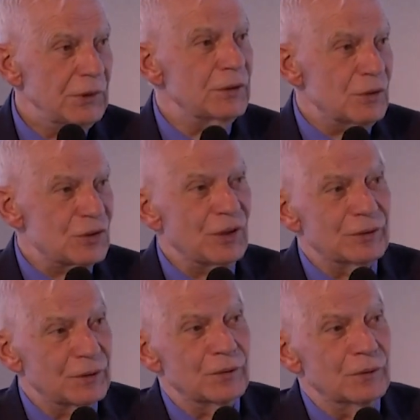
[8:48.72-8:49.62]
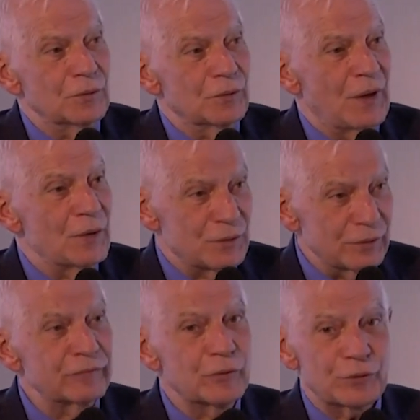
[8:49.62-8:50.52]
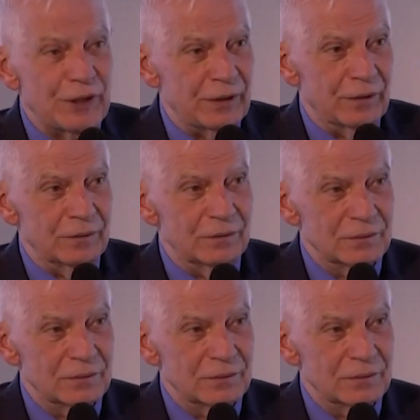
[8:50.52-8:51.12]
It started in two thousand fourteen.